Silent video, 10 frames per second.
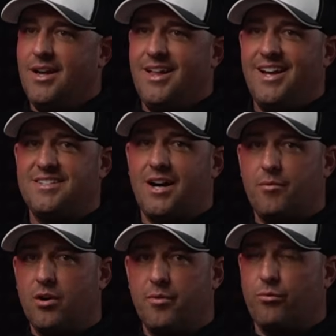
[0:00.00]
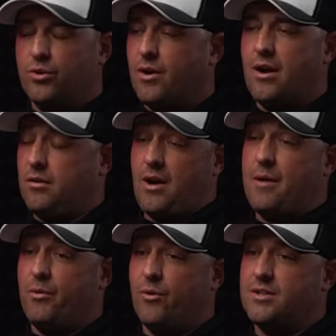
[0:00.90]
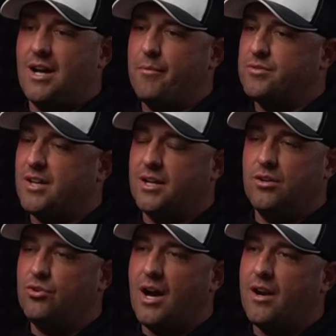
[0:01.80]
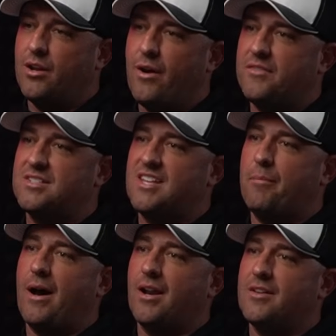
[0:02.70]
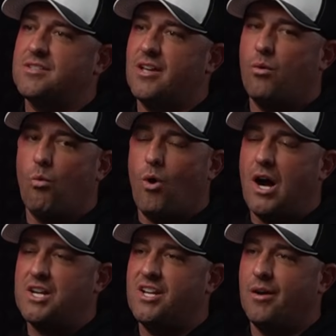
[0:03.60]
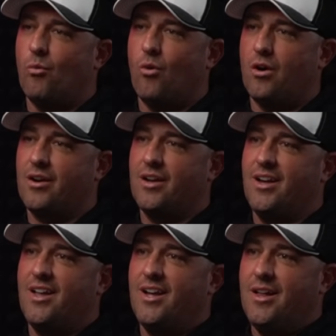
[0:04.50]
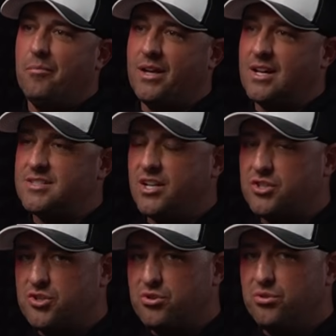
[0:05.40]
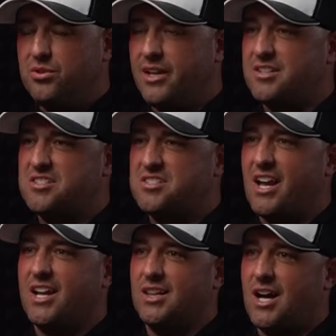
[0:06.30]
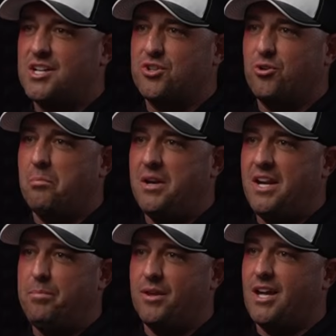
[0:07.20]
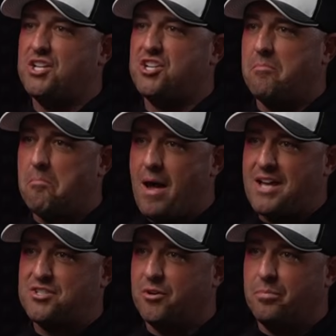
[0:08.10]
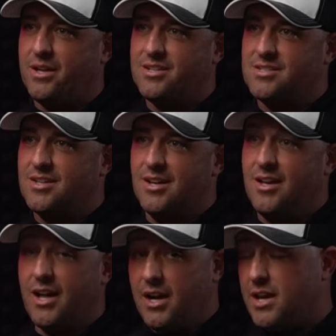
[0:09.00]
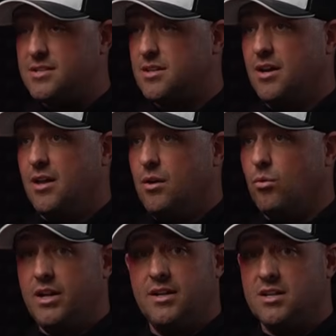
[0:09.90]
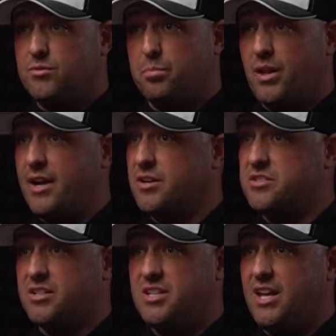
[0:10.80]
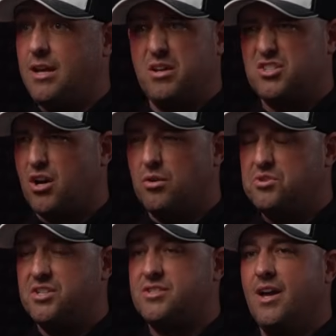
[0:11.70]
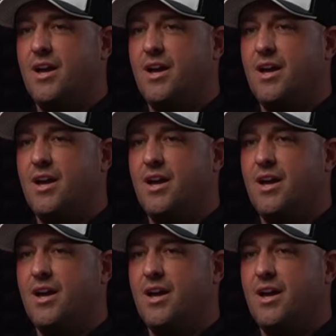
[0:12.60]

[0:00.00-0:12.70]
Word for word: And Tom Herman would gra grab me one time. He was like, "You got You have to step out of this and watch him work, because it is truly a psychological manipulation masterpiece, and it is what he does with players, the team, his coaches.